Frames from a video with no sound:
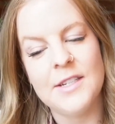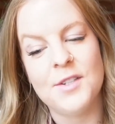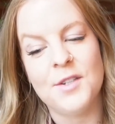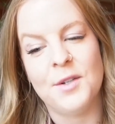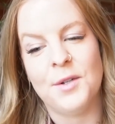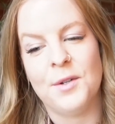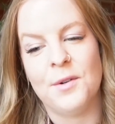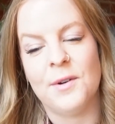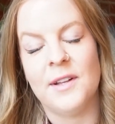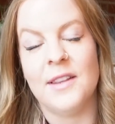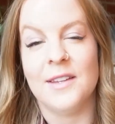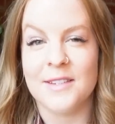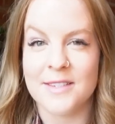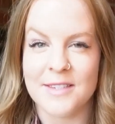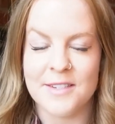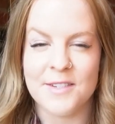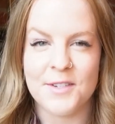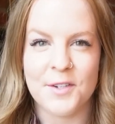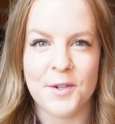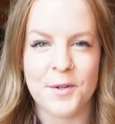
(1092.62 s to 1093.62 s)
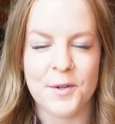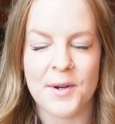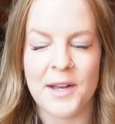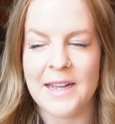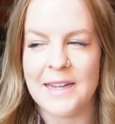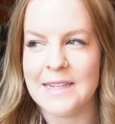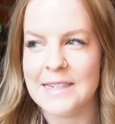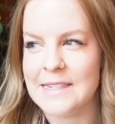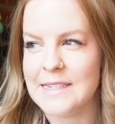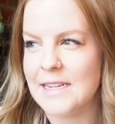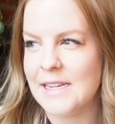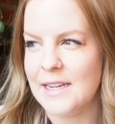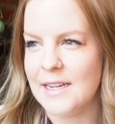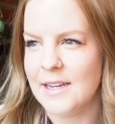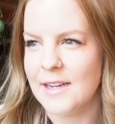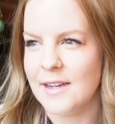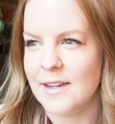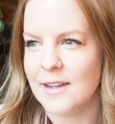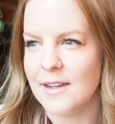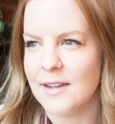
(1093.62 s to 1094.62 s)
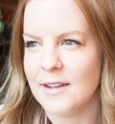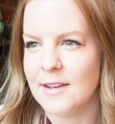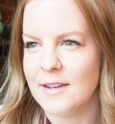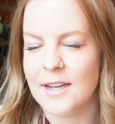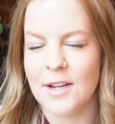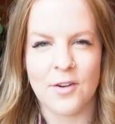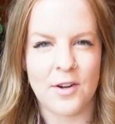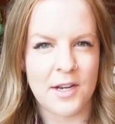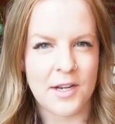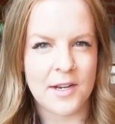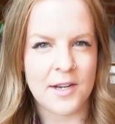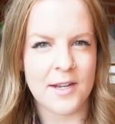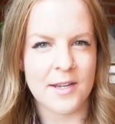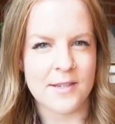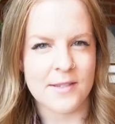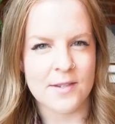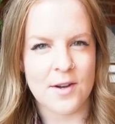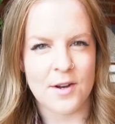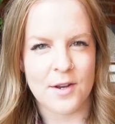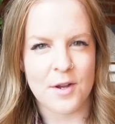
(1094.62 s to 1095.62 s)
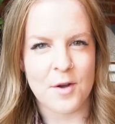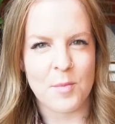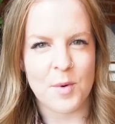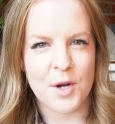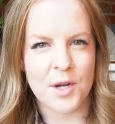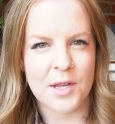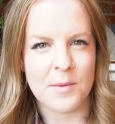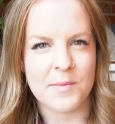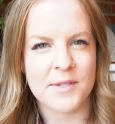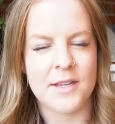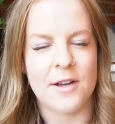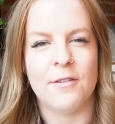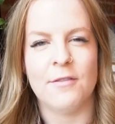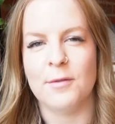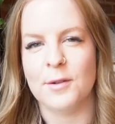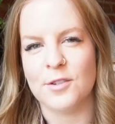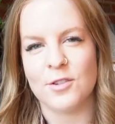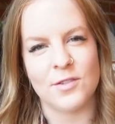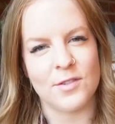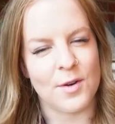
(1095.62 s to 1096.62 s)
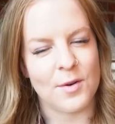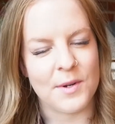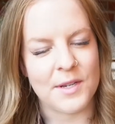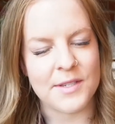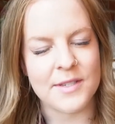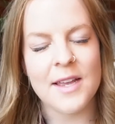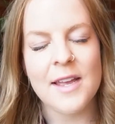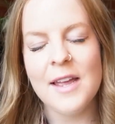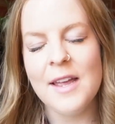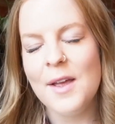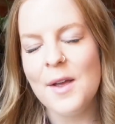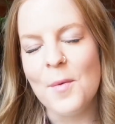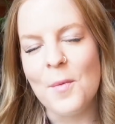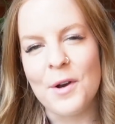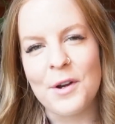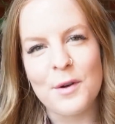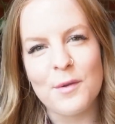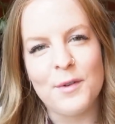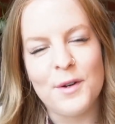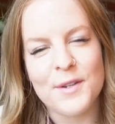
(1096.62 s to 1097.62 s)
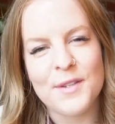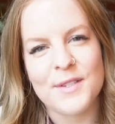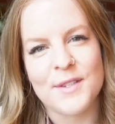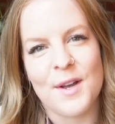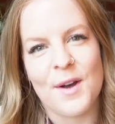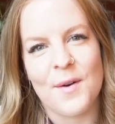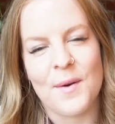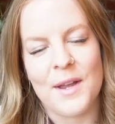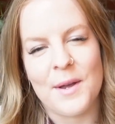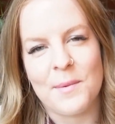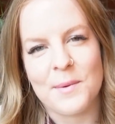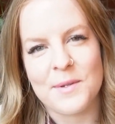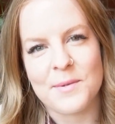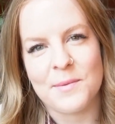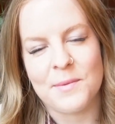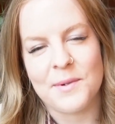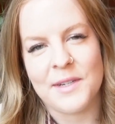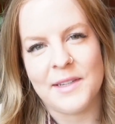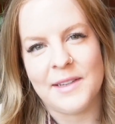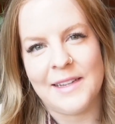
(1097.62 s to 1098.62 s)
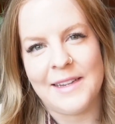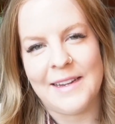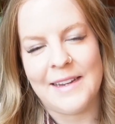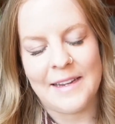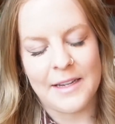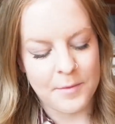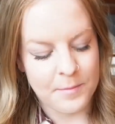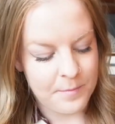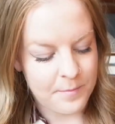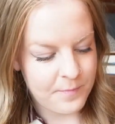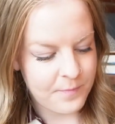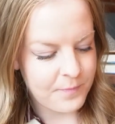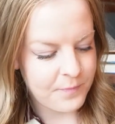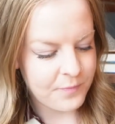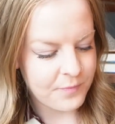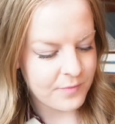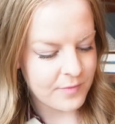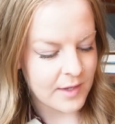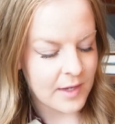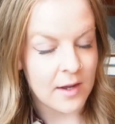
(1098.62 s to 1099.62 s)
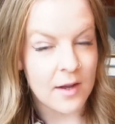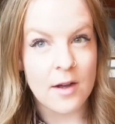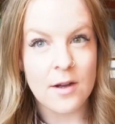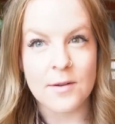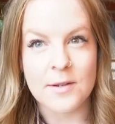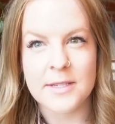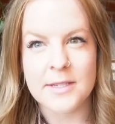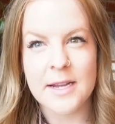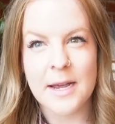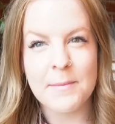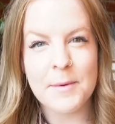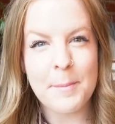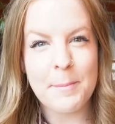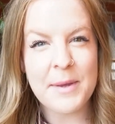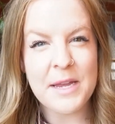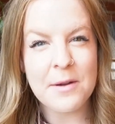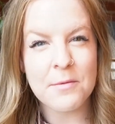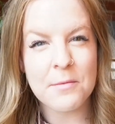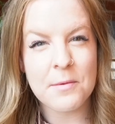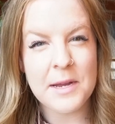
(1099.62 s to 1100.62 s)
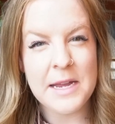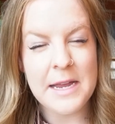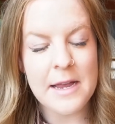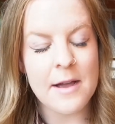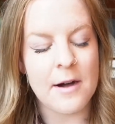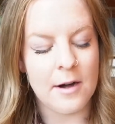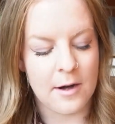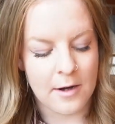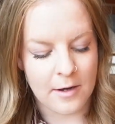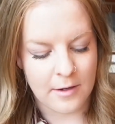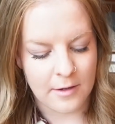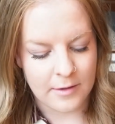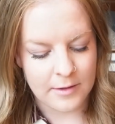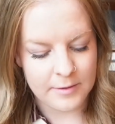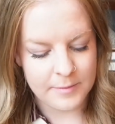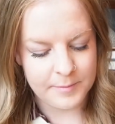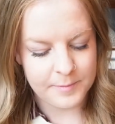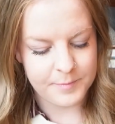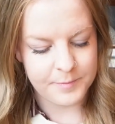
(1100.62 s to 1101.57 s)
to listen to, and he narrated his audiobook himself, which is always wonderful. So it was really, oh, it's time to be real.